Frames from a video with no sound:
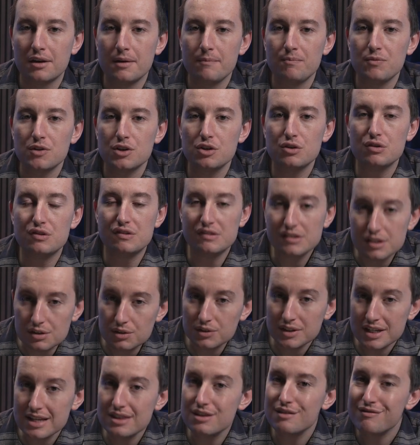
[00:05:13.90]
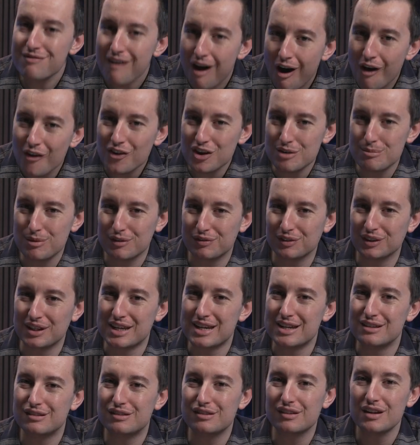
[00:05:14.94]
You still need the volume of
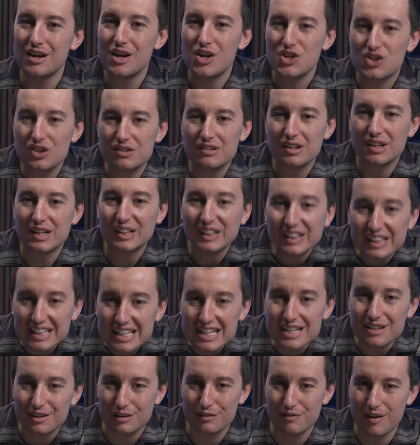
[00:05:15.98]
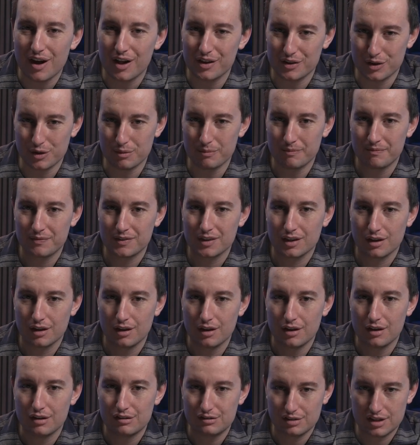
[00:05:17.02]
leads, just cleaner volume.
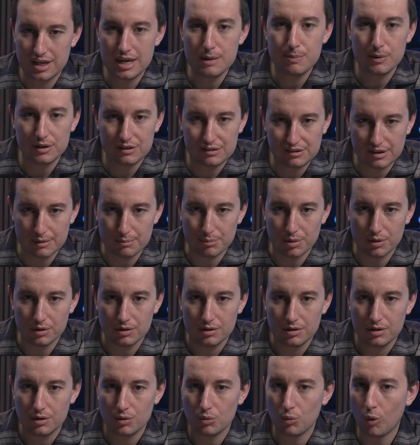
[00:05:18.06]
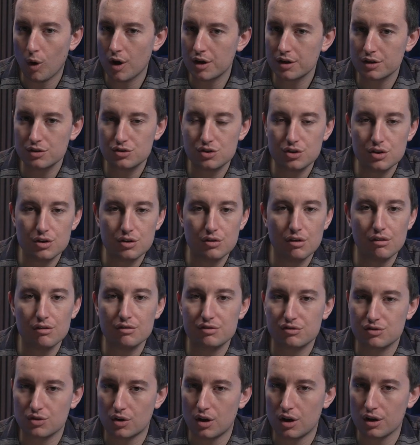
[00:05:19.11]
So keep it simple. 1 or 2
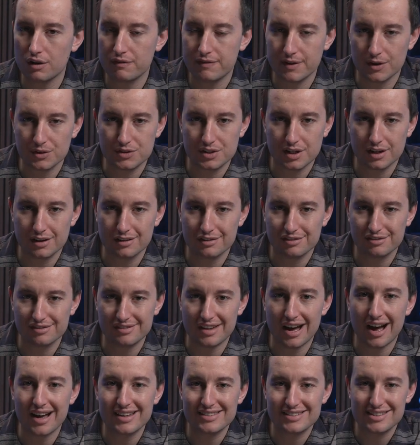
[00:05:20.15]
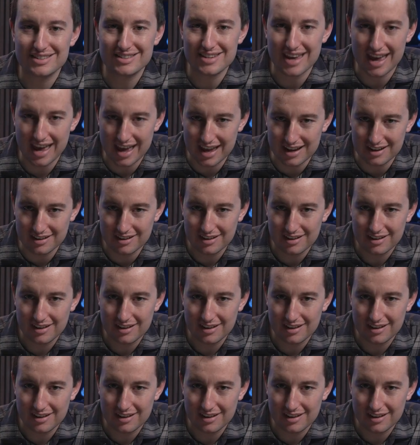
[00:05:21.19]
strong filters, not 10.